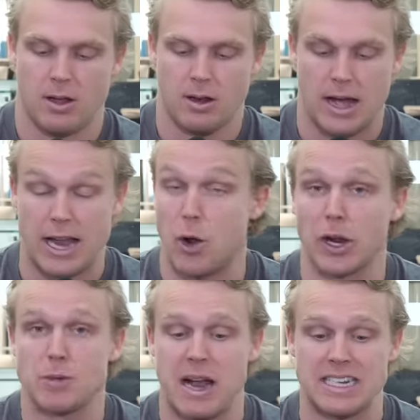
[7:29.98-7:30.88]
I don't
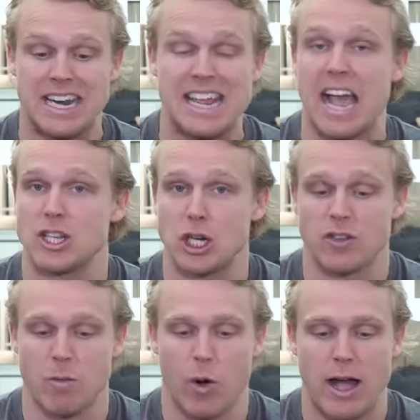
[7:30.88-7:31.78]
expect any exodus
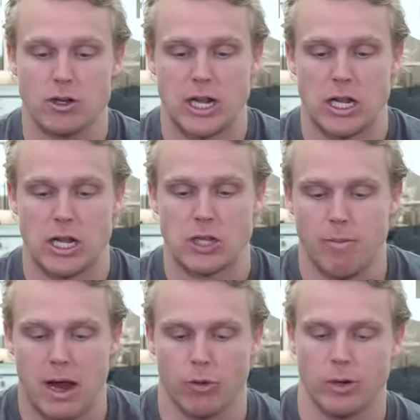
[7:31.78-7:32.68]
from Ohio State's running
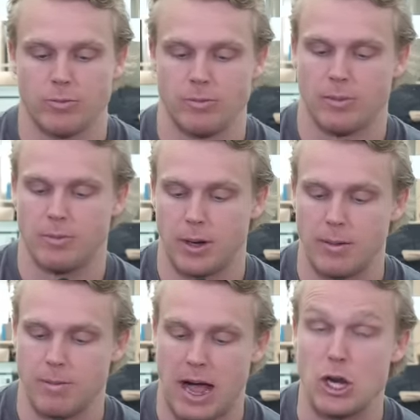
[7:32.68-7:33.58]
back room,
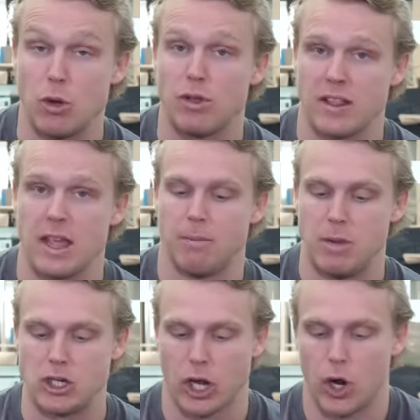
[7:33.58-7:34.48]
but I do think that
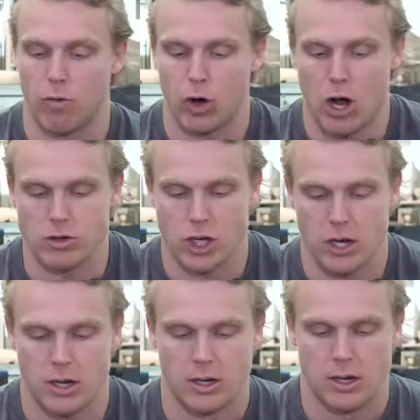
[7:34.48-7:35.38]
Michigan overall is going
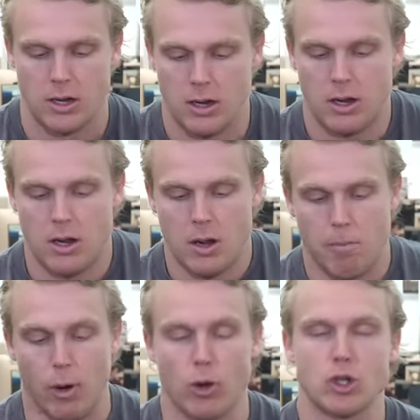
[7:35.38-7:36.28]
to
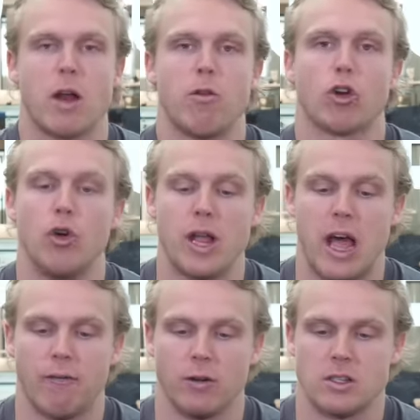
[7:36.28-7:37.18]
bolster their recruiting
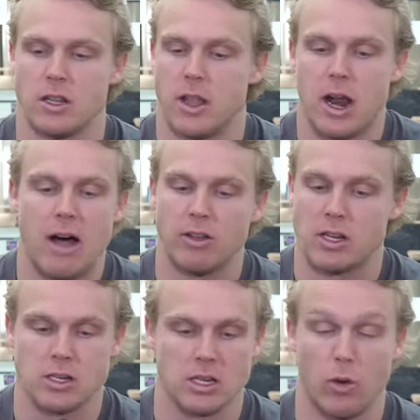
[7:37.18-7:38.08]
efforts. And then
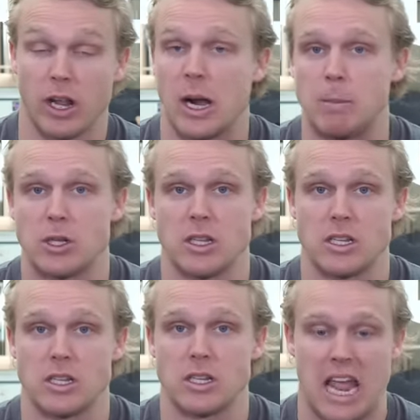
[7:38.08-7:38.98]
obviously when it comes to this
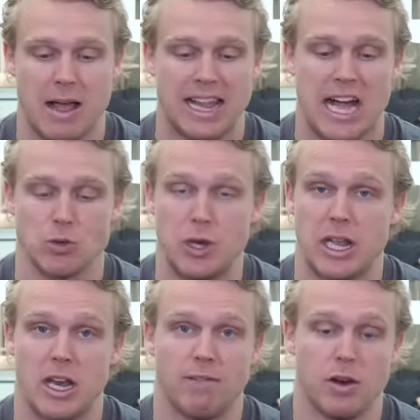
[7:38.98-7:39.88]
game, that last
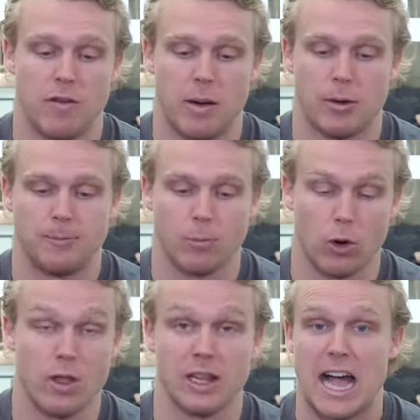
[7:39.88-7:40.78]
weekend of November,
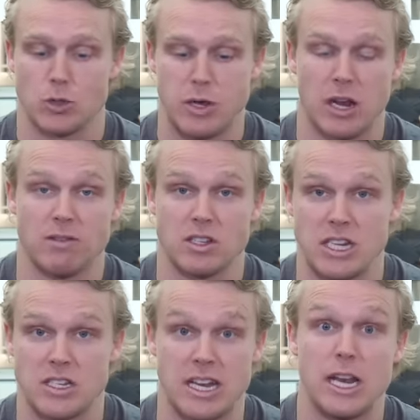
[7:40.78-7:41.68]
or the last weekend of the
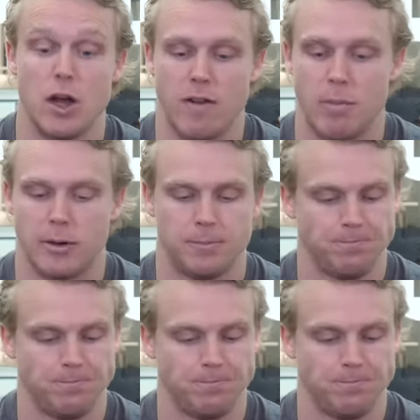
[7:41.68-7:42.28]
season in November,